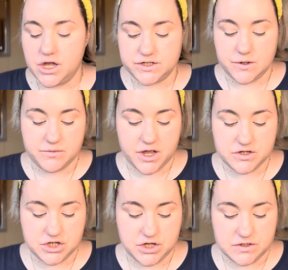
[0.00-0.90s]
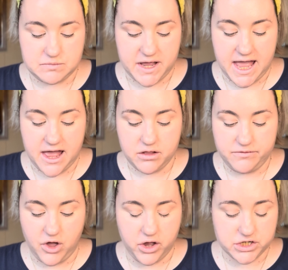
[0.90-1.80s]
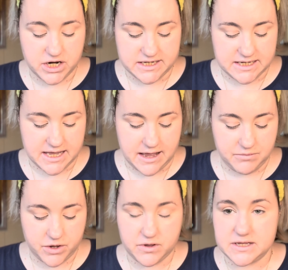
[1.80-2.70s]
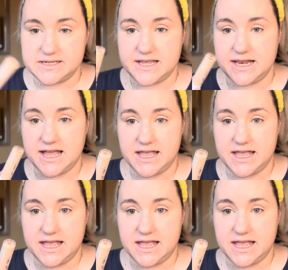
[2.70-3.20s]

So I'm going to use my e.l.f. Hydrating Camo Concealer